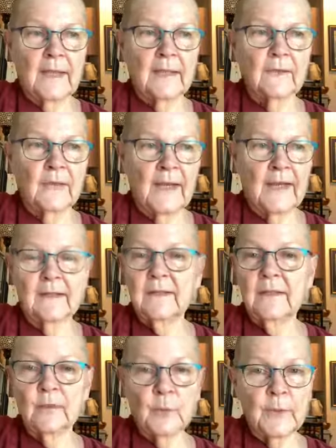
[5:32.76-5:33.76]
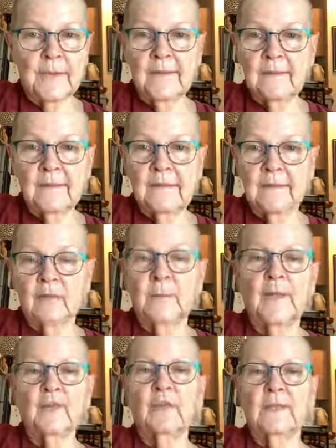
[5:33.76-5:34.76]
don't know how to deal with this,
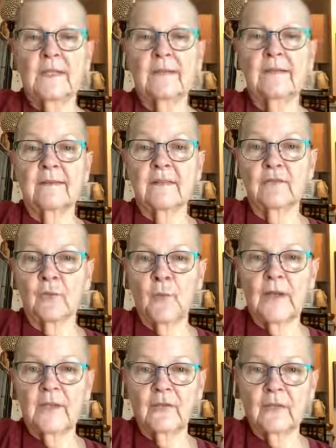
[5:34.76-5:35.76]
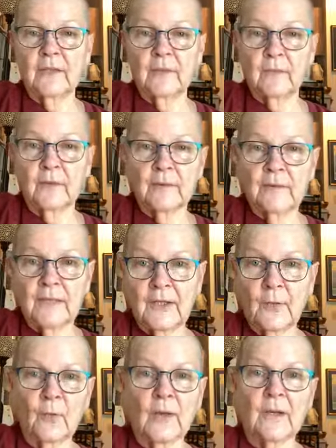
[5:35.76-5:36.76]
especially in this situation.
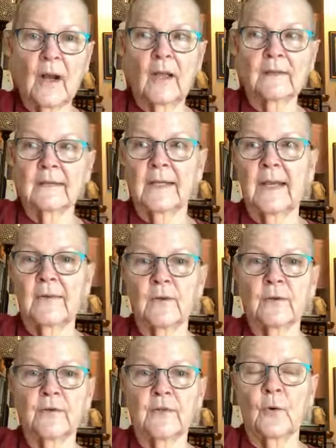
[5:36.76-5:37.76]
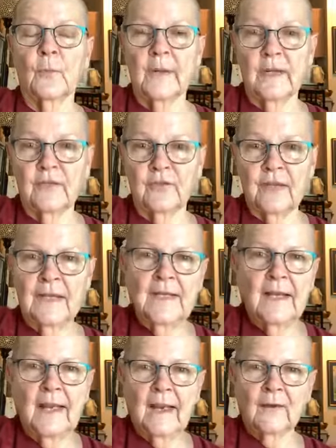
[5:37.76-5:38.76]
We're all together so much.
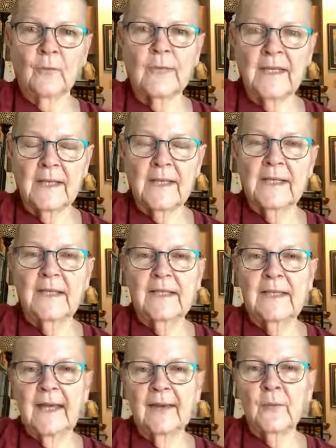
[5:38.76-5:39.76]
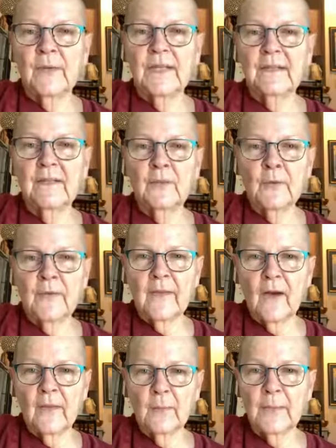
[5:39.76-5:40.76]
How do we deal with
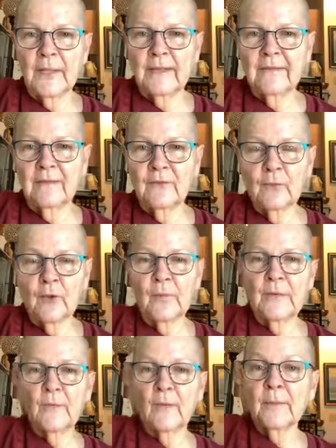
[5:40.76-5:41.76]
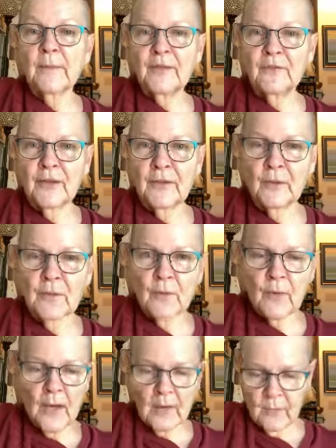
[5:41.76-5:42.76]
all the places where we rub each other the
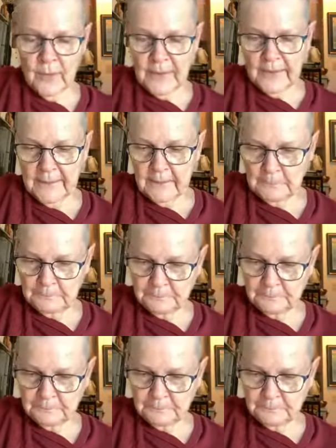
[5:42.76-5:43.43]
wrong way?